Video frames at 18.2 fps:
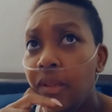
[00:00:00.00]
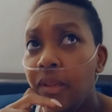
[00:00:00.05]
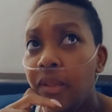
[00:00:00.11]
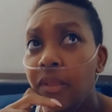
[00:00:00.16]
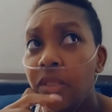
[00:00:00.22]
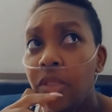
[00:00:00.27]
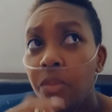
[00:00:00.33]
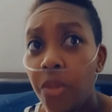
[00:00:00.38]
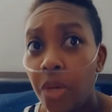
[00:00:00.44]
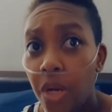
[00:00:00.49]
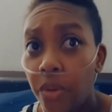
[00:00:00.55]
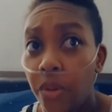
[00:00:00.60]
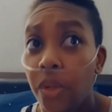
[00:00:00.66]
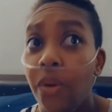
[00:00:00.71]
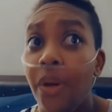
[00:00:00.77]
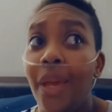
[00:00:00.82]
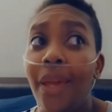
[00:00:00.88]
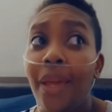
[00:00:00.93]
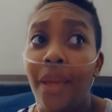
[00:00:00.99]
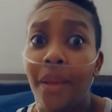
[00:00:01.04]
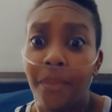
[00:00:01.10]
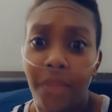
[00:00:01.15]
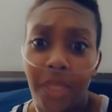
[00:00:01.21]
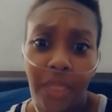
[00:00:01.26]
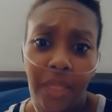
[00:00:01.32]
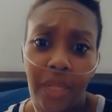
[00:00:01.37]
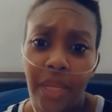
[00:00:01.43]
tomorrow and
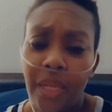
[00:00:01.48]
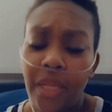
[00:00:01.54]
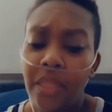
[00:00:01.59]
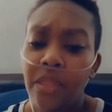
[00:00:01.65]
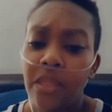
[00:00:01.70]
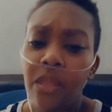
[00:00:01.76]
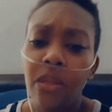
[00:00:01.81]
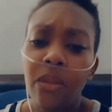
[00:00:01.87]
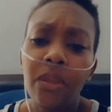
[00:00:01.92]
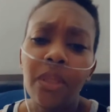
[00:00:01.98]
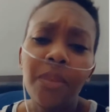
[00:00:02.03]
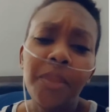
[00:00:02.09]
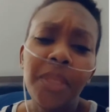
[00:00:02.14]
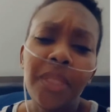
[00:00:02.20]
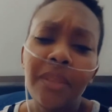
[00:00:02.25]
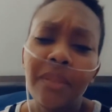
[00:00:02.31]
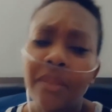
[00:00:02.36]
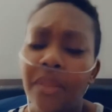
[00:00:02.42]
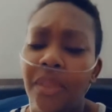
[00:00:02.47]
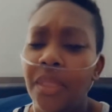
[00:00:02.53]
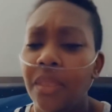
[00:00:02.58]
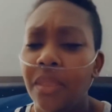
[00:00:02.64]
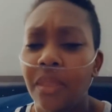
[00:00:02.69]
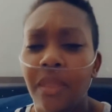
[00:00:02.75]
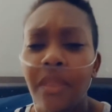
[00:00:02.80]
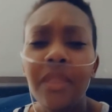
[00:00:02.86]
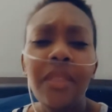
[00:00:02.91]
Monday. So I mean, it's
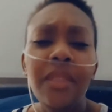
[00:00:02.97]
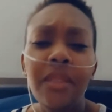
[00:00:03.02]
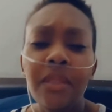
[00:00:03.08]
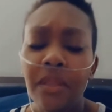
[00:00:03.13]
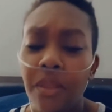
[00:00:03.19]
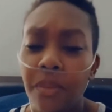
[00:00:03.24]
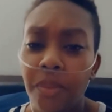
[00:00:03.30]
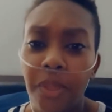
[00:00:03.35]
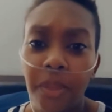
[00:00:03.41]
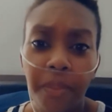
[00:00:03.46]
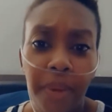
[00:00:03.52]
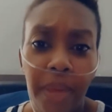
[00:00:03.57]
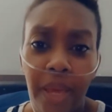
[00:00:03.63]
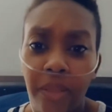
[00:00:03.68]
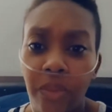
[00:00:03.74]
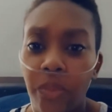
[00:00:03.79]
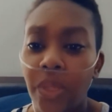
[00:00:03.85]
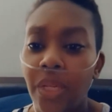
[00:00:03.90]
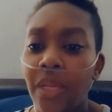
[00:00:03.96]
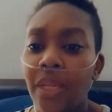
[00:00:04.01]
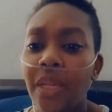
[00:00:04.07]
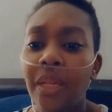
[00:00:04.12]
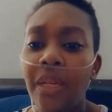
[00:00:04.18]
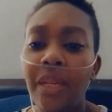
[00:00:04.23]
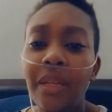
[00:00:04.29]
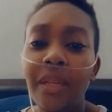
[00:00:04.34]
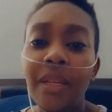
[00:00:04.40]
it's gonna be a packed
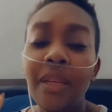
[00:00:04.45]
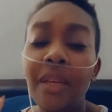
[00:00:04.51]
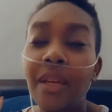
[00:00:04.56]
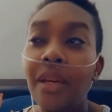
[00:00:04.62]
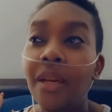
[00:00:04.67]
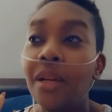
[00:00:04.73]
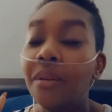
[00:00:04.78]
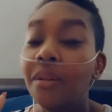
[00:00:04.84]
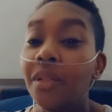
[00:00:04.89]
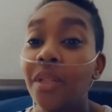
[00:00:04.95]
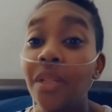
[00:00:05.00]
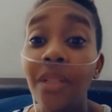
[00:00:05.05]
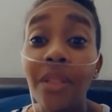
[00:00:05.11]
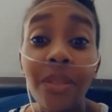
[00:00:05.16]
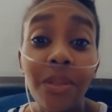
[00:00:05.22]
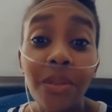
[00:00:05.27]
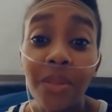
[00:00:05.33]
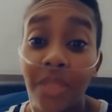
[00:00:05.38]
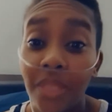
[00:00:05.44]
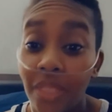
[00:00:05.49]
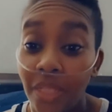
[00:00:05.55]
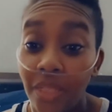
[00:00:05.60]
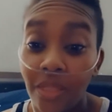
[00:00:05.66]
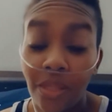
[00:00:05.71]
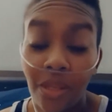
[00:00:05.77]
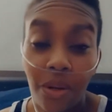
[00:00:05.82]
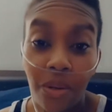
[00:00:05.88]
weekend. Good news
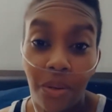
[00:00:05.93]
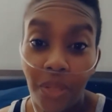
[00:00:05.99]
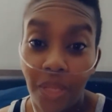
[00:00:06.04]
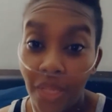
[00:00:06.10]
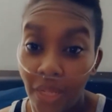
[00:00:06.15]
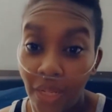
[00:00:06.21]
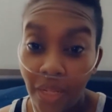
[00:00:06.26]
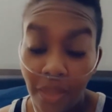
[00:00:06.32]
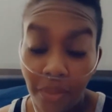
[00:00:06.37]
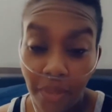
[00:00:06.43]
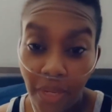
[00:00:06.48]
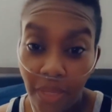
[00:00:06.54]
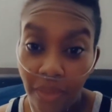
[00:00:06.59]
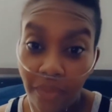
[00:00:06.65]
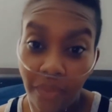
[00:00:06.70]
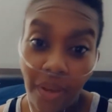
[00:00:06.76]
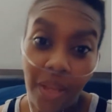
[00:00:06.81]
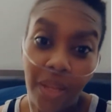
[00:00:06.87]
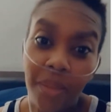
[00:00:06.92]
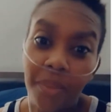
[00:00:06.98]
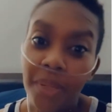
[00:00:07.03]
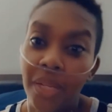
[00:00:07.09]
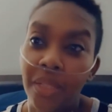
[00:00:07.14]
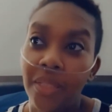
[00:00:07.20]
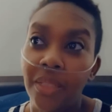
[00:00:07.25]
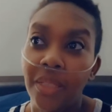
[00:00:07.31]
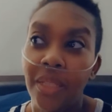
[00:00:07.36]
is though, Kennedy made the
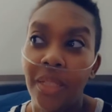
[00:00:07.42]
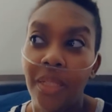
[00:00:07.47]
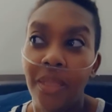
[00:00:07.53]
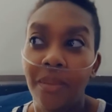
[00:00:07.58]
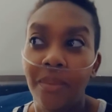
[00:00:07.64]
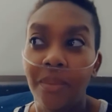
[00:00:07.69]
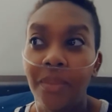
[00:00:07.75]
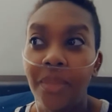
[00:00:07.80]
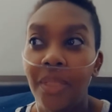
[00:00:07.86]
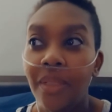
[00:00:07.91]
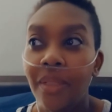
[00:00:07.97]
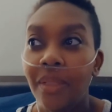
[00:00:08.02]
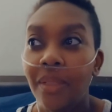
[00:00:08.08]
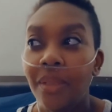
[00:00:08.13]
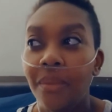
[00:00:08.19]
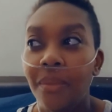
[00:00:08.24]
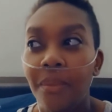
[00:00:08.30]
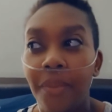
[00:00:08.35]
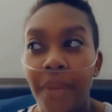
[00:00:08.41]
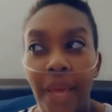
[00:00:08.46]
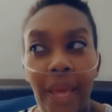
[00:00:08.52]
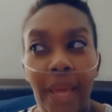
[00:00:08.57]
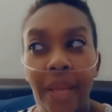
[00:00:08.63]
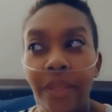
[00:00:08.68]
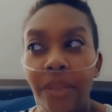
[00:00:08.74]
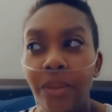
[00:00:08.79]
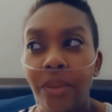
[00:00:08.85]
volleyball team.
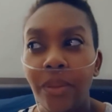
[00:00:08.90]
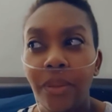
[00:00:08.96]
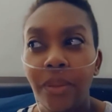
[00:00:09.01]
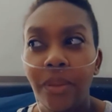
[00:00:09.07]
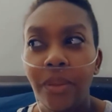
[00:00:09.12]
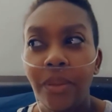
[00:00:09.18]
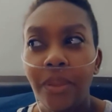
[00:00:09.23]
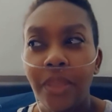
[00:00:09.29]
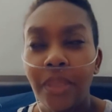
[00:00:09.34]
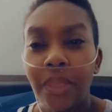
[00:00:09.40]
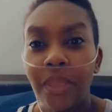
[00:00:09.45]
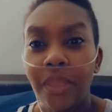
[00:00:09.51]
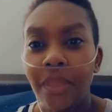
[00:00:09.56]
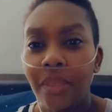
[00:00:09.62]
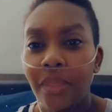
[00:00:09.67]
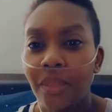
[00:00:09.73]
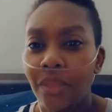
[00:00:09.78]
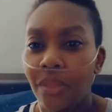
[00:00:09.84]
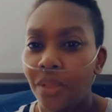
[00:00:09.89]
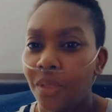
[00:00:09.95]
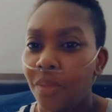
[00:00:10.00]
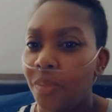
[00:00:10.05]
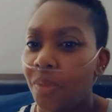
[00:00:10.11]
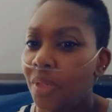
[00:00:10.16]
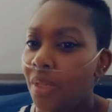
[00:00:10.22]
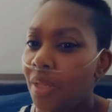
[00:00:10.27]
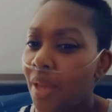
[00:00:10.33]
Bad news is it's gonna
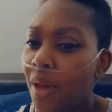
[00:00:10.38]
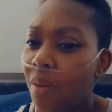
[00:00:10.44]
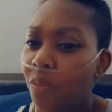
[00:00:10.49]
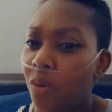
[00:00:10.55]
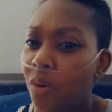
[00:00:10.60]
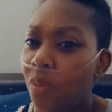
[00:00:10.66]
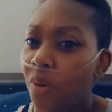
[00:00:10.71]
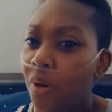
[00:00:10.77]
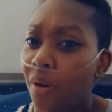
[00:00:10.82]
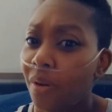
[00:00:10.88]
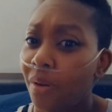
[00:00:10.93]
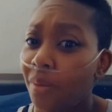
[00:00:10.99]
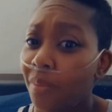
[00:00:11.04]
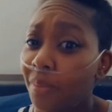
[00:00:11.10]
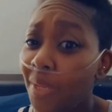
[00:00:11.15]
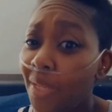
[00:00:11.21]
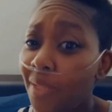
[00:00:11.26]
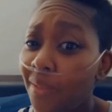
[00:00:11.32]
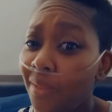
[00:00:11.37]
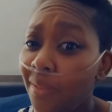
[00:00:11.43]
be a lot more work on me